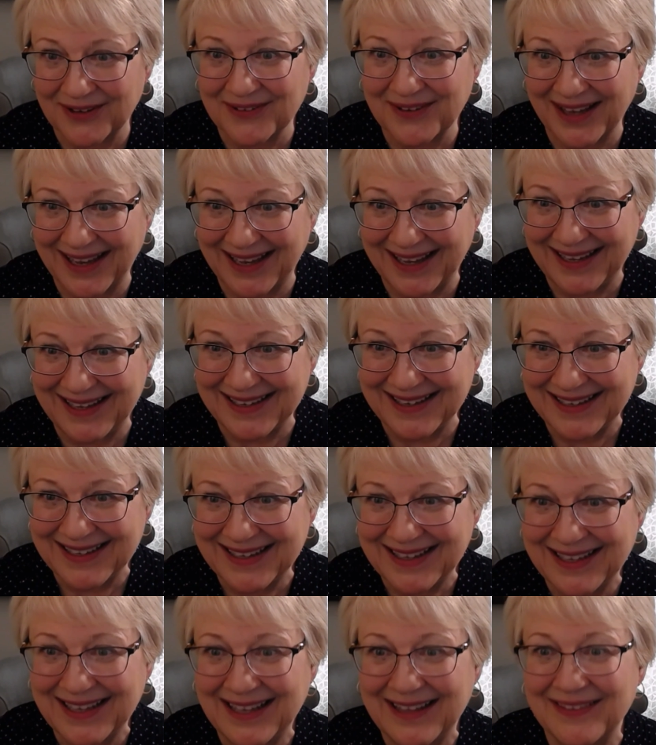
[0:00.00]
Okay.
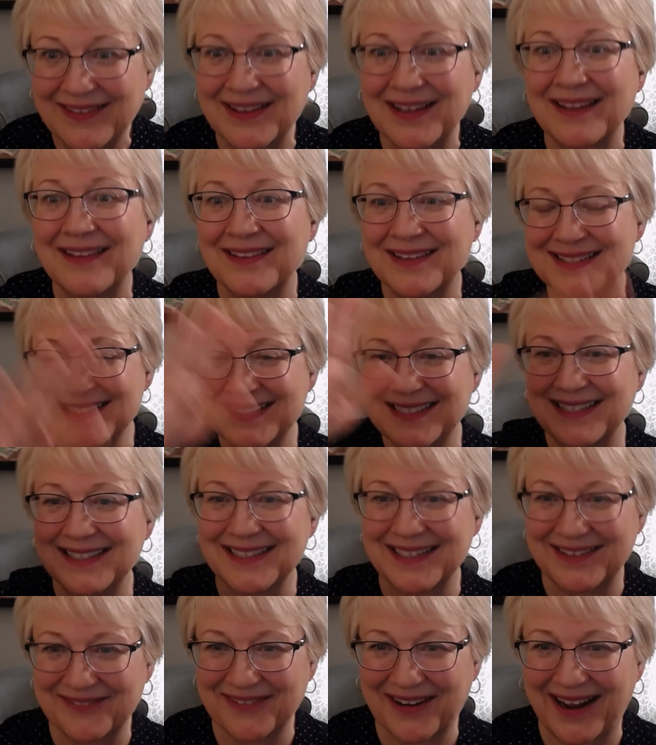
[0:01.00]
The, the
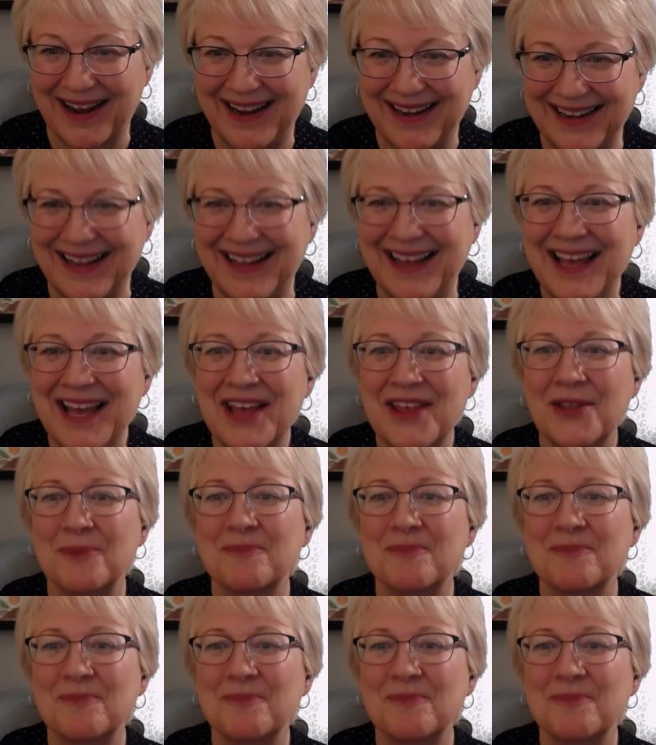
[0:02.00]
ceiling, sure. right?